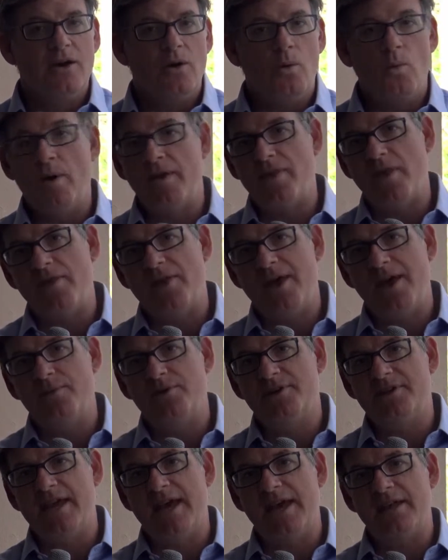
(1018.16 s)
whether they
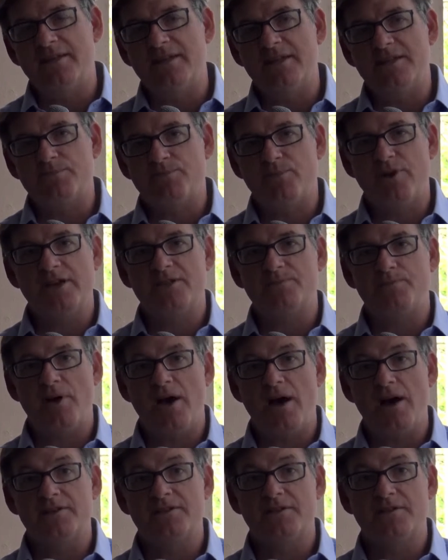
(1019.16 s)
would get this press
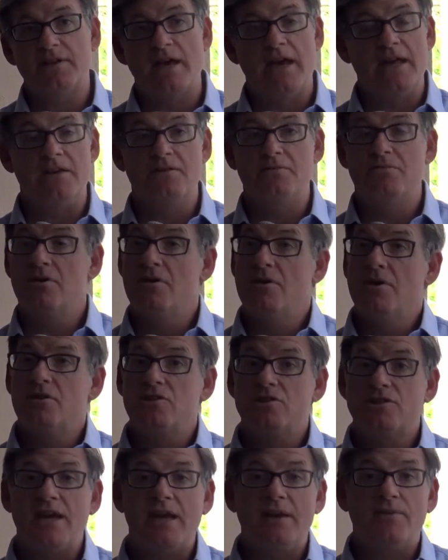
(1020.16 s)
pass. And
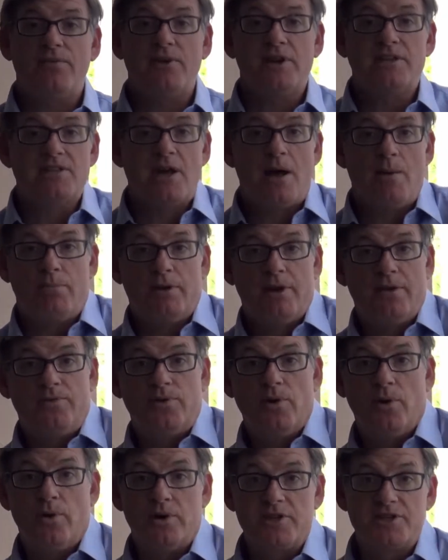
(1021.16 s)
take, for example, if
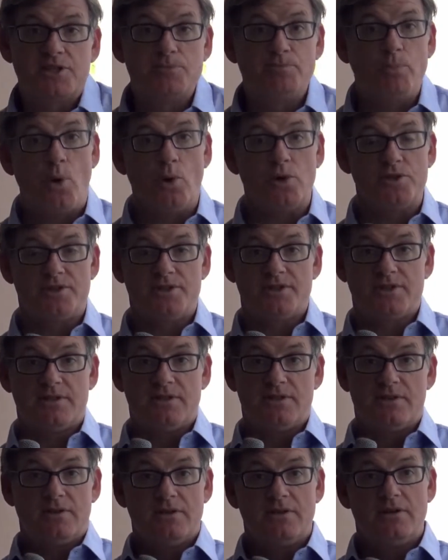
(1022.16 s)
you're a
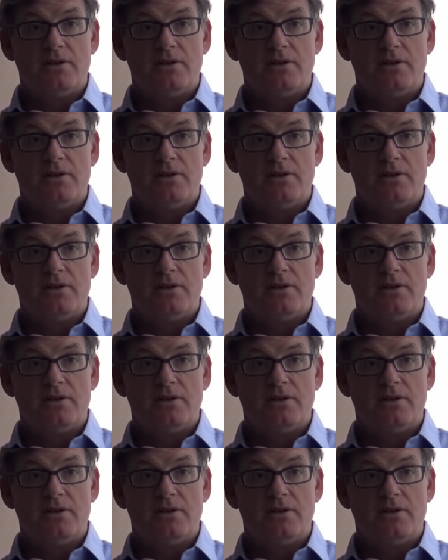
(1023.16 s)
sports